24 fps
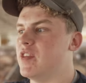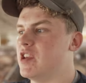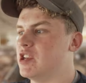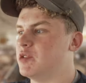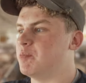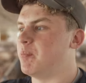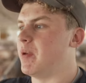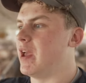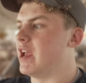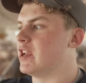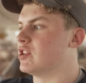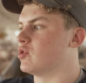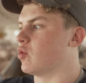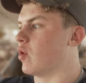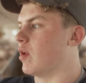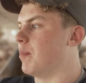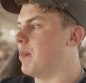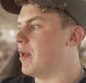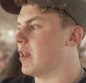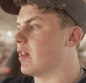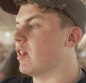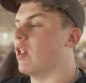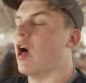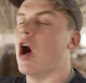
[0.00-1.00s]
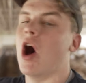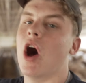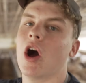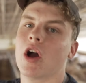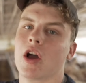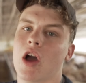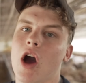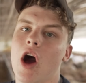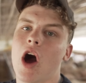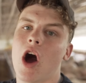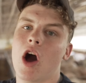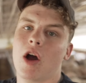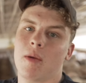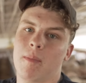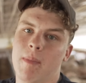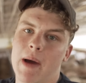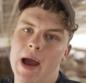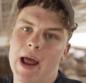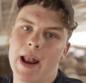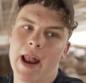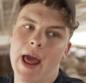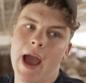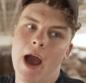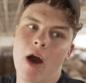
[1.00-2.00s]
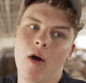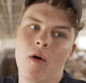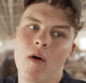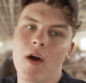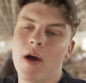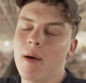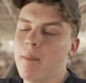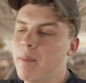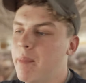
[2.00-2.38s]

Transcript: these pigs would have been long gone by now.